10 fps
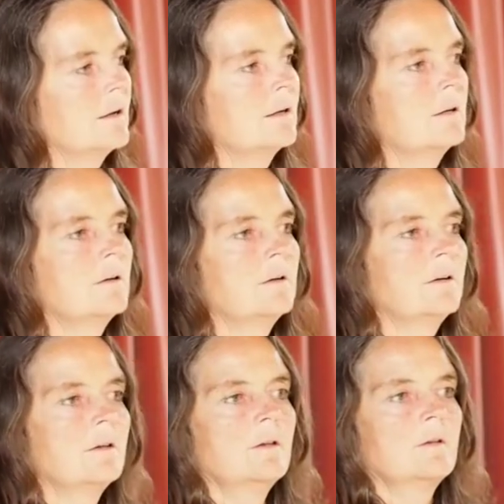
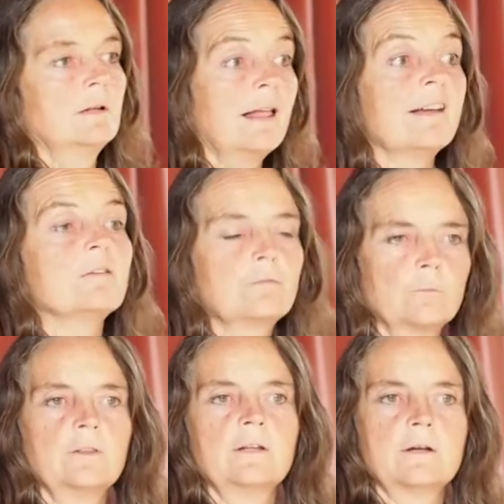our life,
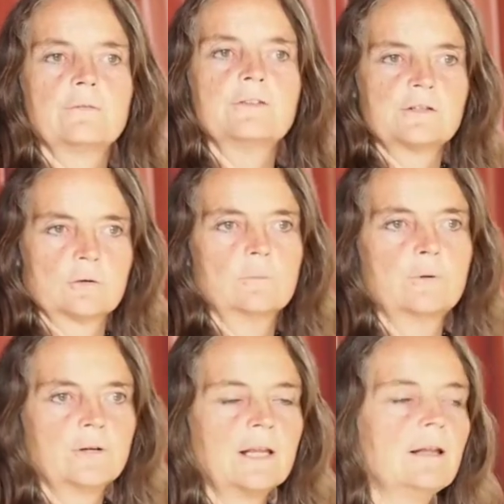within our physical
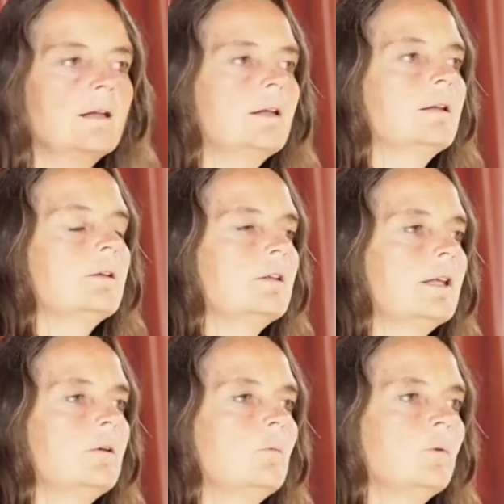body,
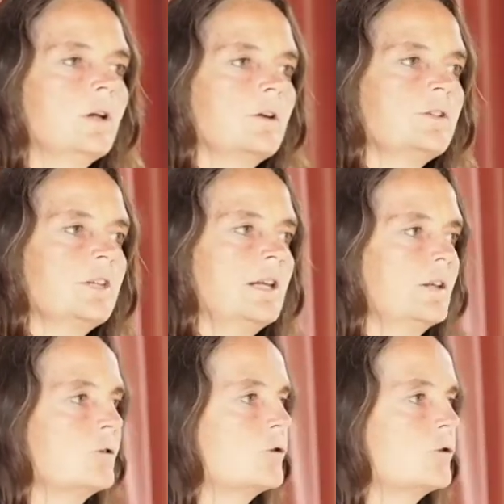then we're going to hit